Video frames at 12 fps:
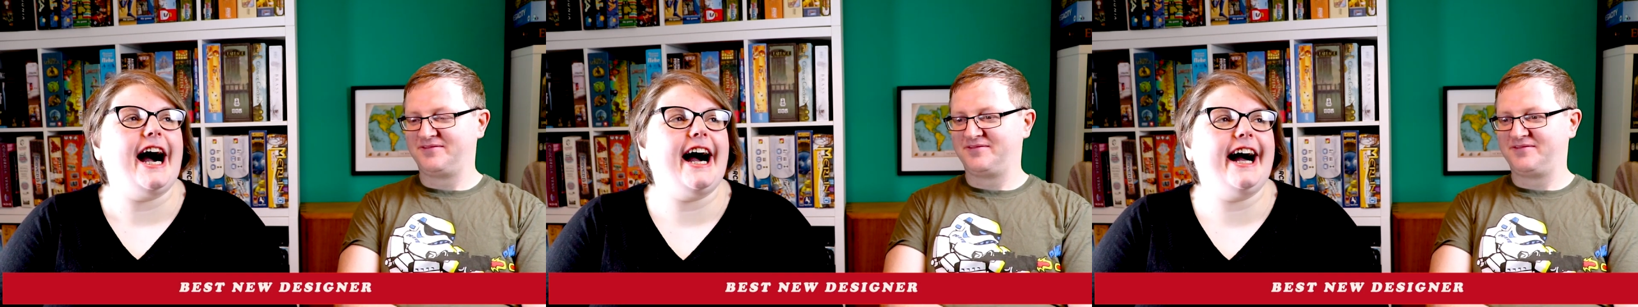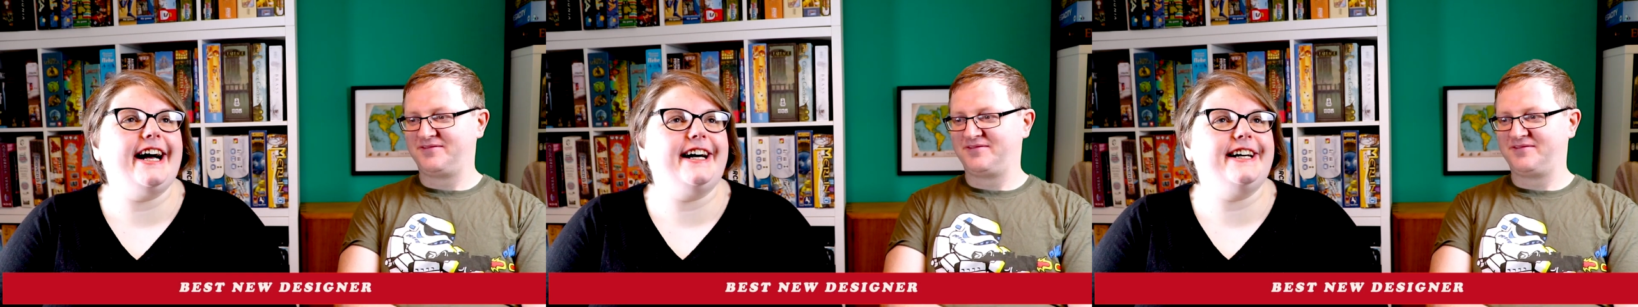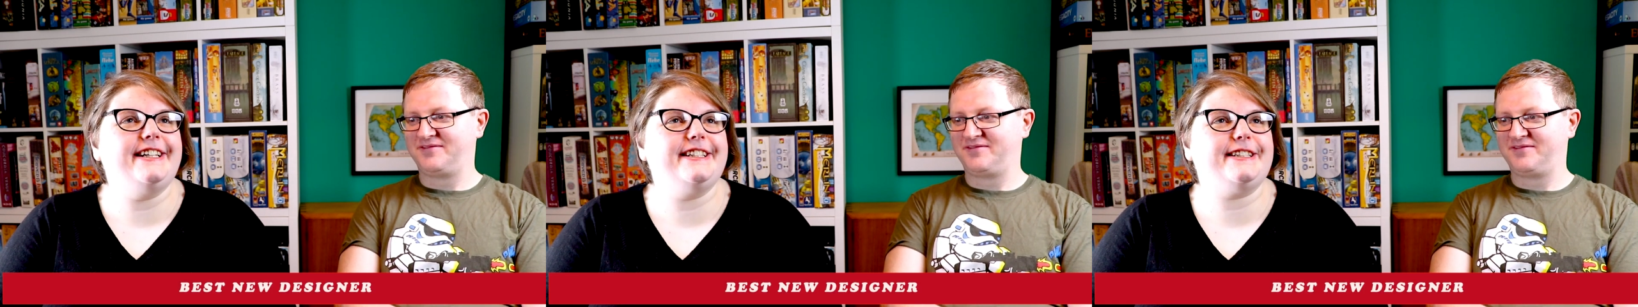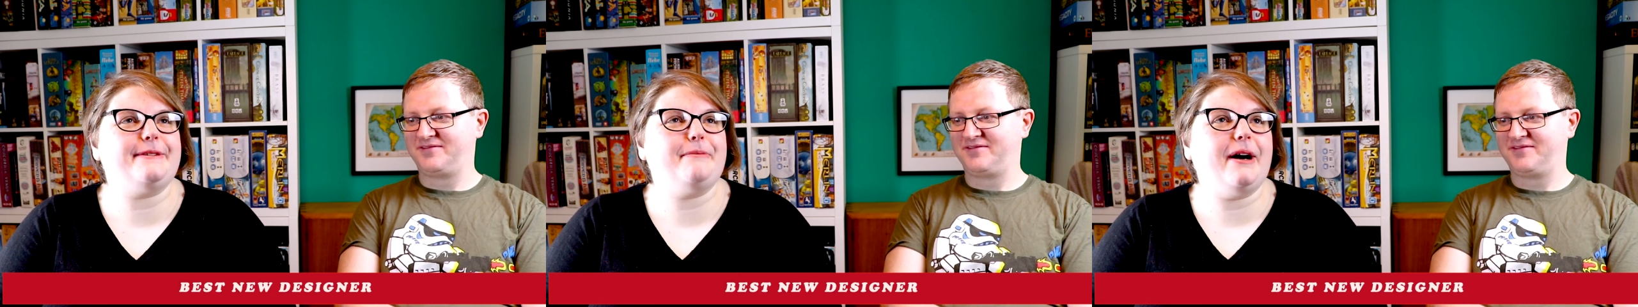
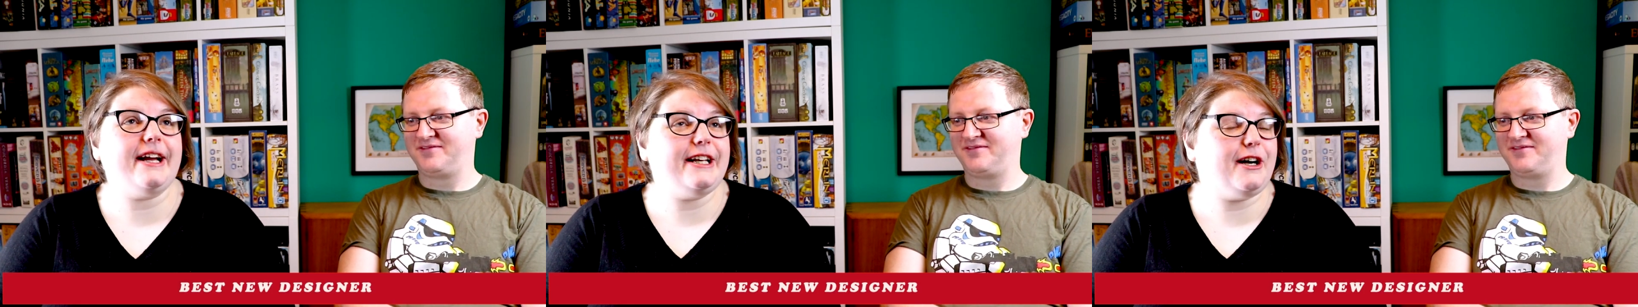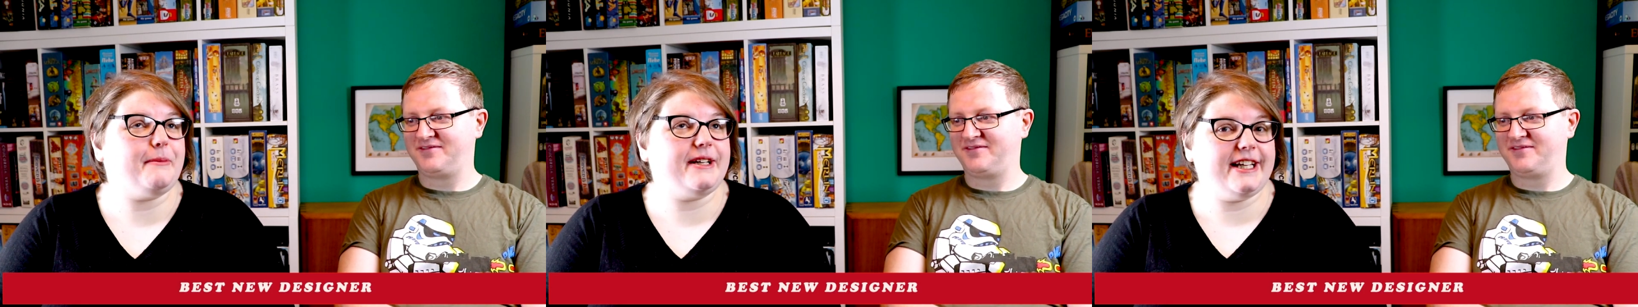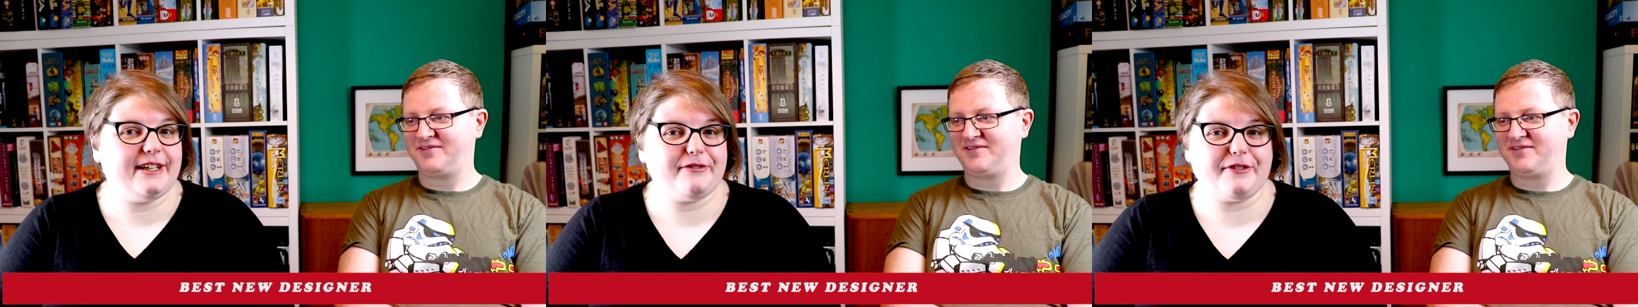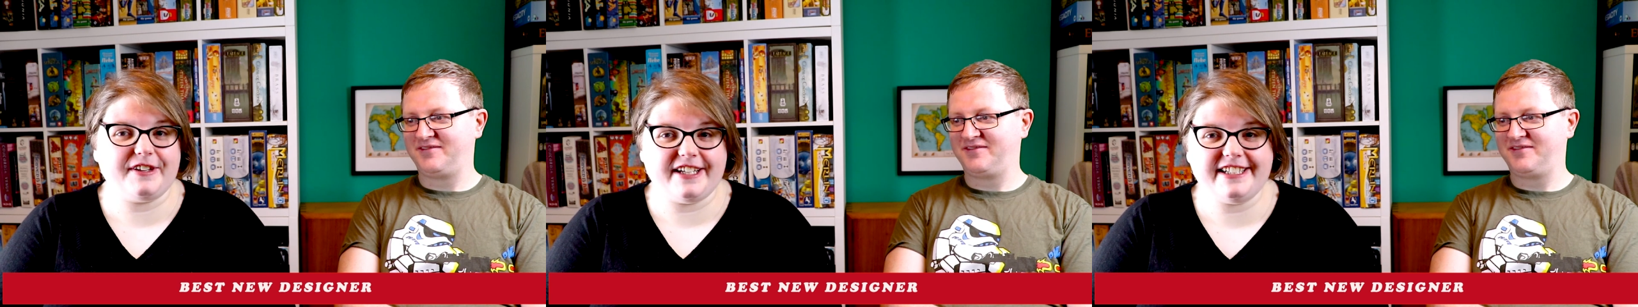Speaker 1: And my
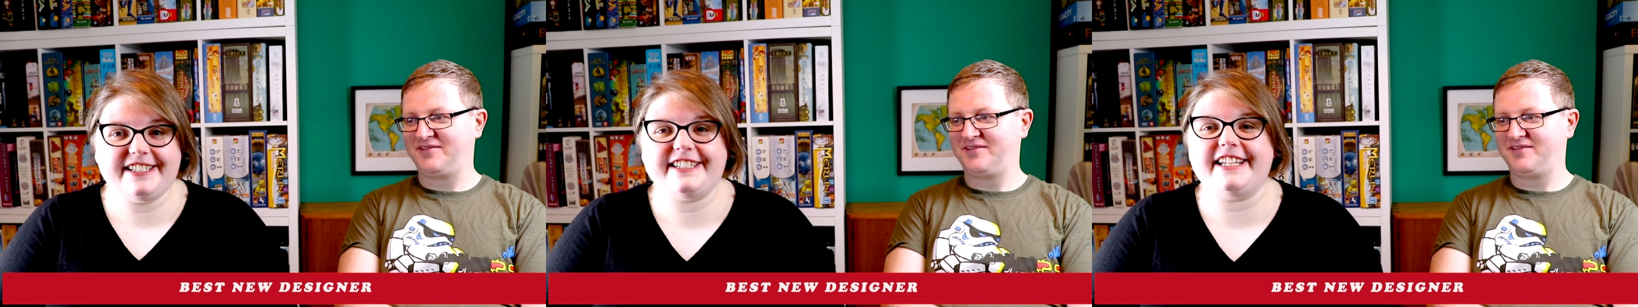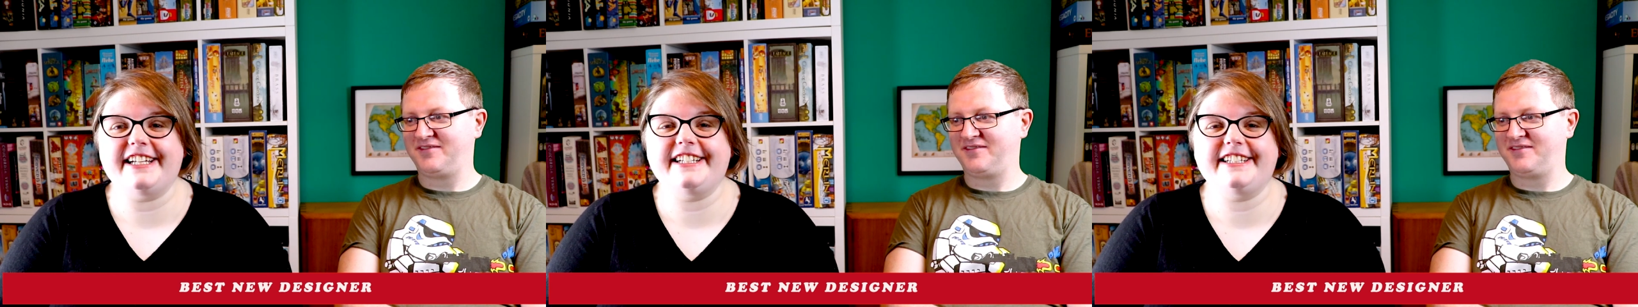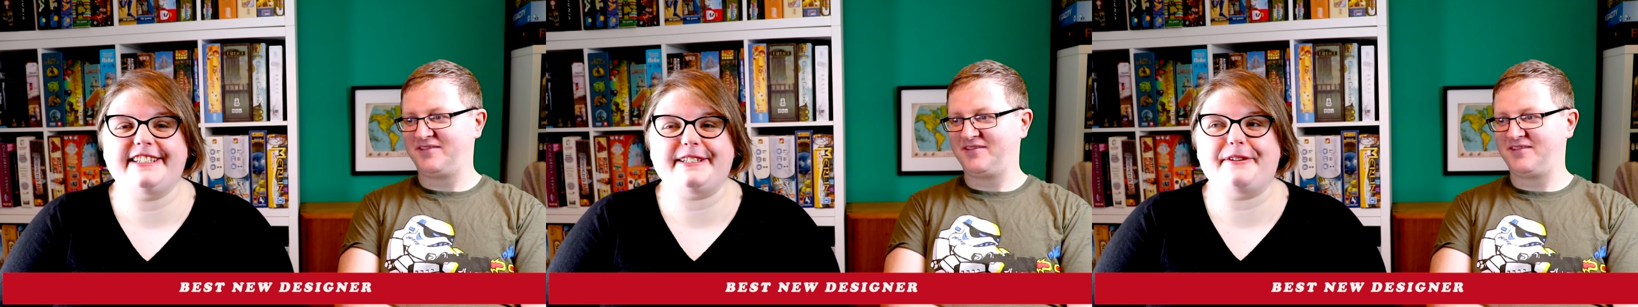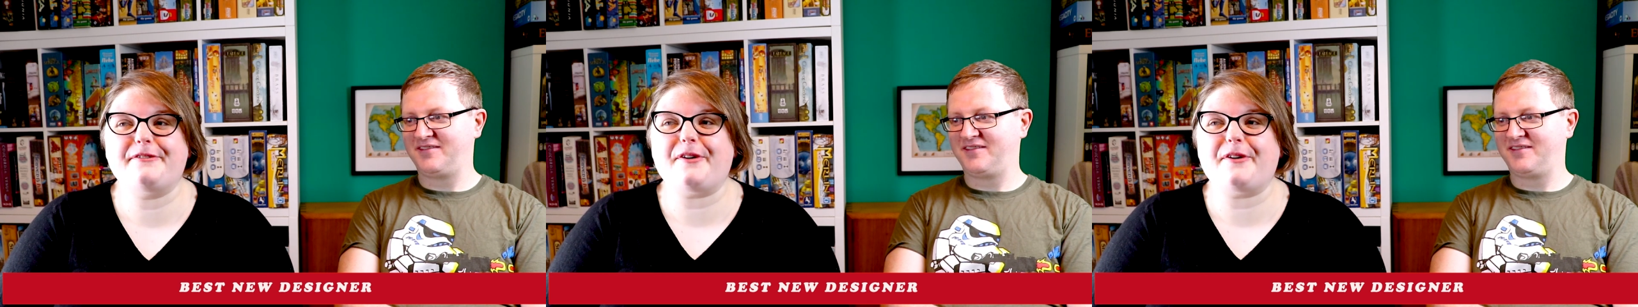nominee for this is,